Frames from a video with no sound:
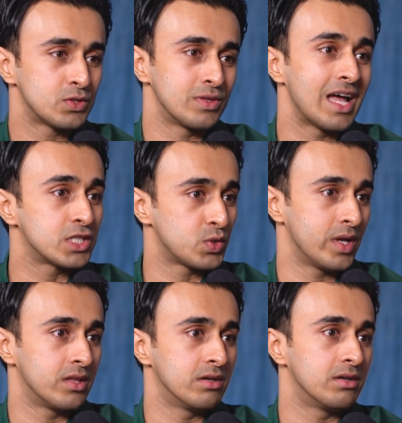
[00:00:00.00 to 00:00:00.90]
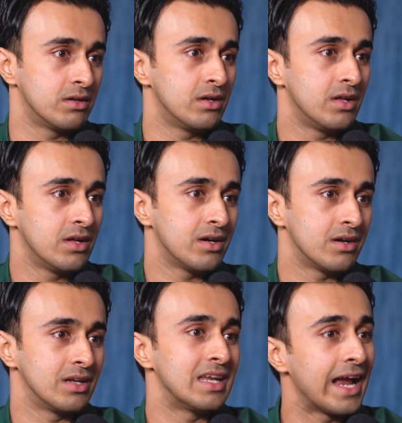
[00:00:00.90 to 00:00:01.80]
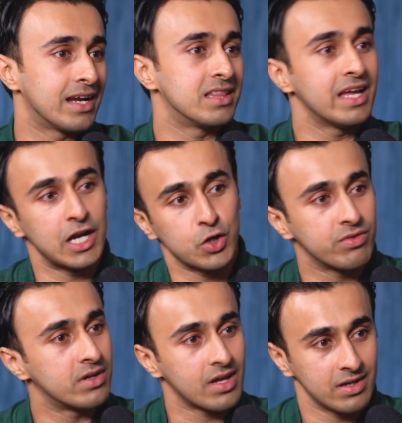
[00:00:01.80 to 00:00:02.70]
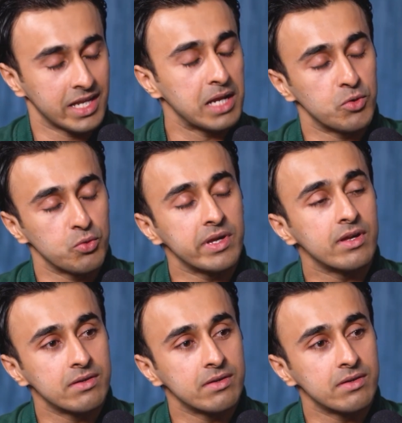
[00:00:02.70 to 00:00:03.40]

So that's where the light at the end of the tunnel came to me.